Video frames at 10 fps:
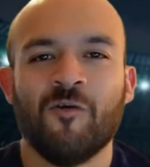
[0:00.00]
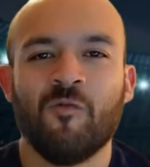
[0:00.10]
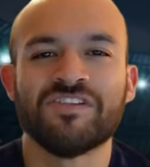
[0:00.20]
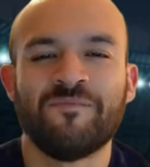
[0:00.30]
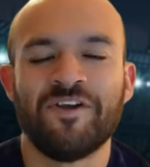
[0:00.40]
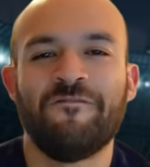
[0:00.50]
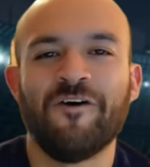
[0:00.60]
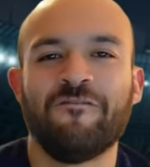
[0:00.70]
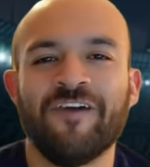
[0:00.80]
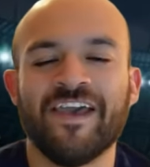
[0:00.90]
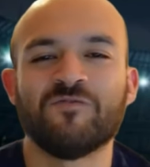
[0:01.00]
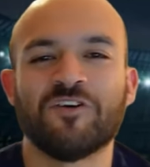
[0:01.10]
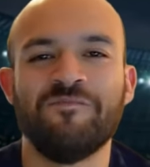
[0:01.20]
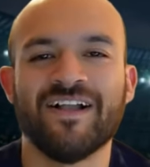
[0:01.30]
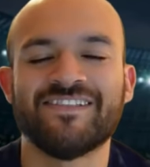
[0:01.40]
What's up, NFL fans?
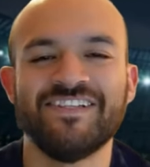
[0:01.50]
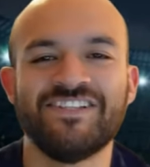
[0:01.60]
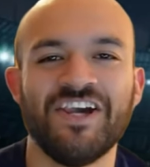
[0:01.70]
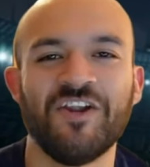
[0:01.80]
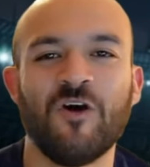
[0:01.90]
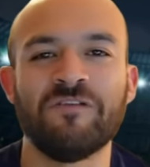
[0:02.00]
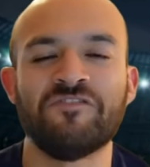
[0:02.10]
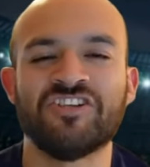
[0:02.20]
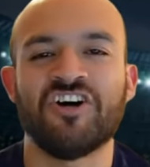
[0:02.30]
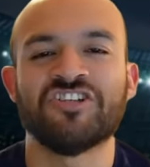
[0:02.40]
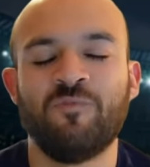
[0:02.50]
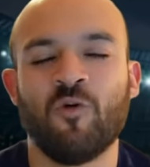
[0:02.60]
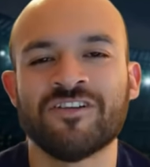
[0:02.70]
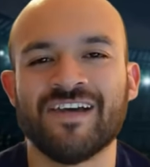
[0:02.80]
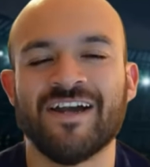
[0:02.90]
Welcome back to the channel, Revis Talk
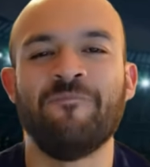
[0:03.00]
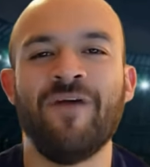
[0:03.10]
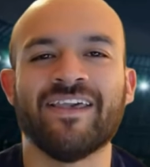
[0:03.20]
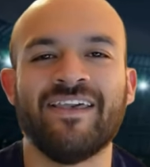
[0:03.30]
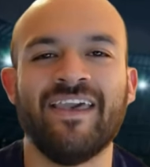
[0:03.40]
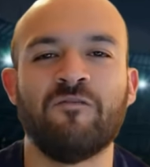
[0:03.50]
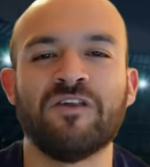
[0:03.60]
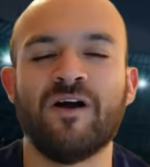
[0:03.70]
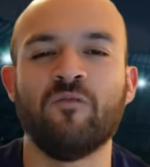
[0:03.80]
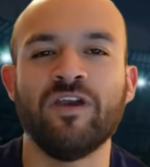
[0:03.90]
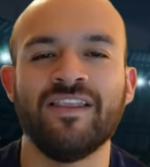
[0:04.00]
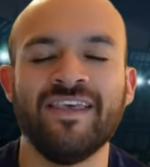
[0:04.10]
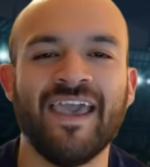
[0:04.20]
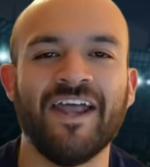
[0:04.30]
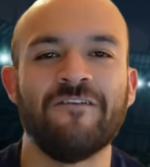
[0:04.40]
Sports. I am back again with my
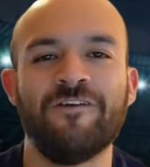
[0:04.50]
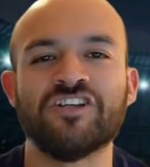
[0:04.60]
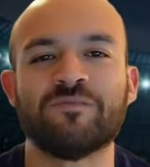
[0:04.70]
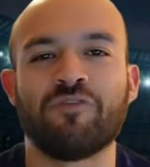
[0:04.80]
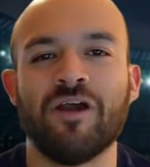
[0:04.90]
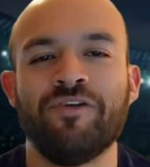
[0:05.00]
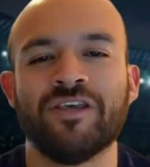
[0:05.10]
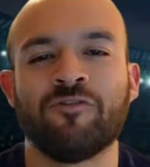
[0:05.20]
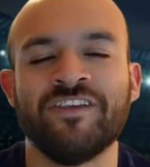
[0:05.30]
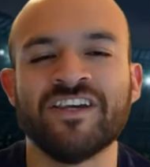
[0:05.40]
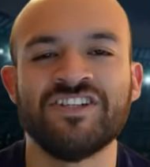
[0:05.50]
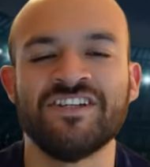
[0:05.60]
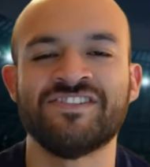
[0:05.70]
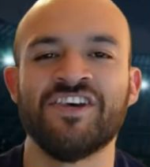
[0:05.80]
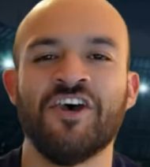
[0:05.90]
weekly NFL spread pick
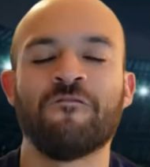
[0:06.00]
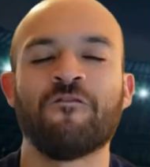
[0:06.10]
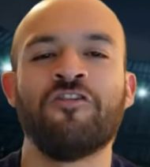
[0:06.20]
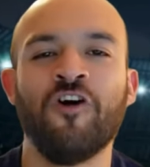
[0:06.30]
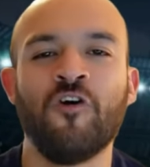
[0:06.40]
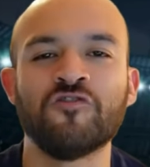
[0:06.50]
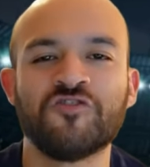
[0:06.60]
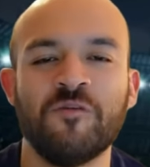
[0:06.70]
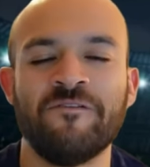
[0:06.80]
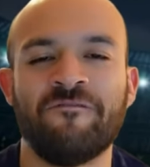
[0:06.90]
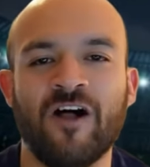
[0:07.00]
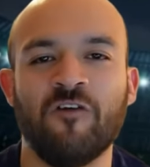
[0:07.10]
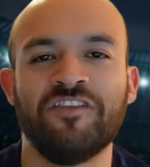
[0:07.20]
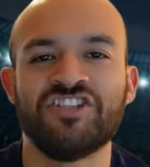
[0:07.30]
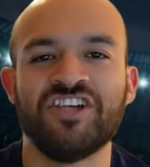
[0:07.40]
predictions. For those who have been
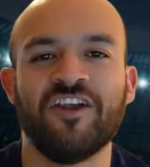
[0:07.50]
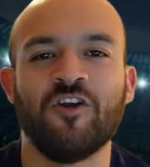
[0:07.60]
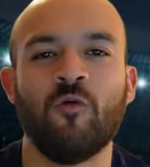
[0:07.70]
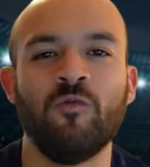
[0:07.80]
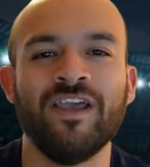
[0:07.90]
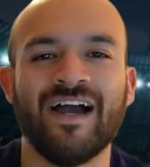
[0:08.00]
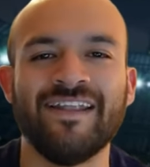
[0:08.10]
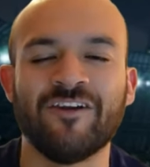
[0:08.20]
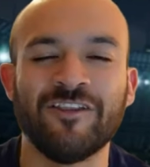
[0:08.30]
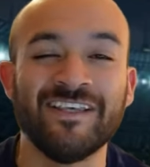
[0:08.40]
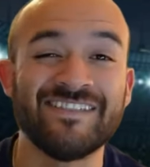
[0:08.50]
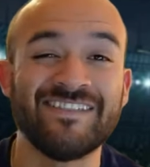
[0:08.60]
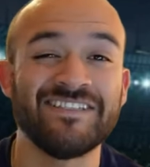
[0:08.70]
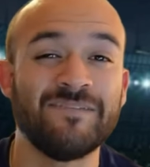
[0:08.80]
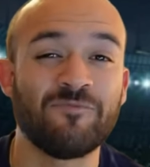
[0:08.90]
following the channel, we got nearly
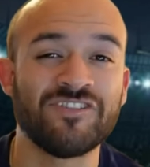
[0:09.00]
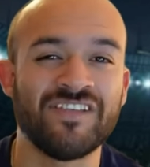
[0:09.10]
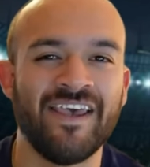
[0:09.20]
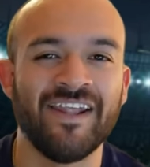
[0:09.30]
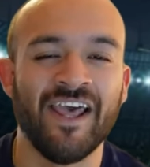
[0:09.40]
60%